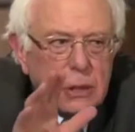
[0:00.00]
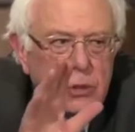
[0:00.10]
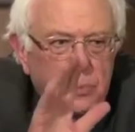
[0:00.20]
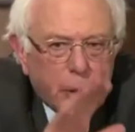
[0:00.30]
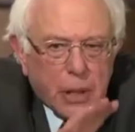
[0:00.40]

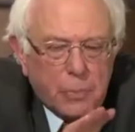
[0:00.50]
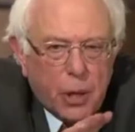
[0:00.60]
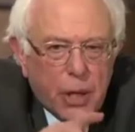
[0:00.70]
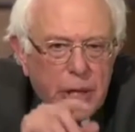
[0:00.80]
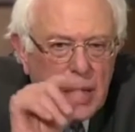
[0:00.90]
to pick
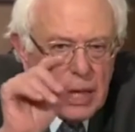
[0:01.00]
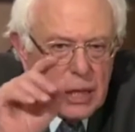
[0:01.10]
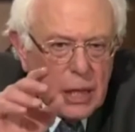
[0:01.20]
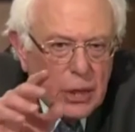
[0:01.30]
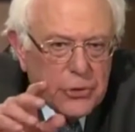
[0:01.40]
apart
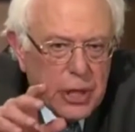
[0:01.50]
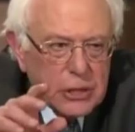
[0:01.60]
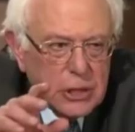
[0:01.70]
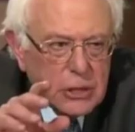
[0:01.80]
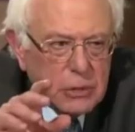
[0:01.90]
any healthcare
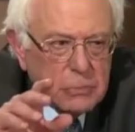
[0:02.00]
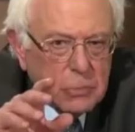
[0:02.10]
system,